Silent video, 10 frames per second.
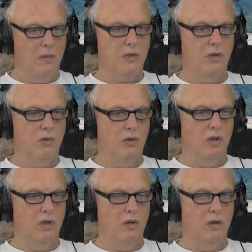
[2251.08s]
And
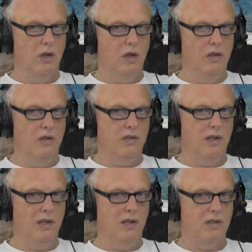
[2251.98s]
half of the
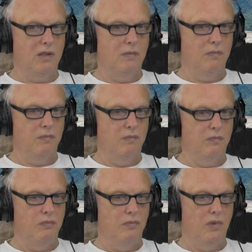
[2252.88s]
problem is already
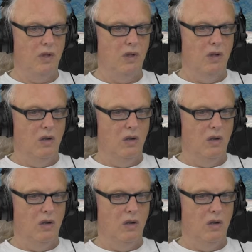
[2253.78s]
gone.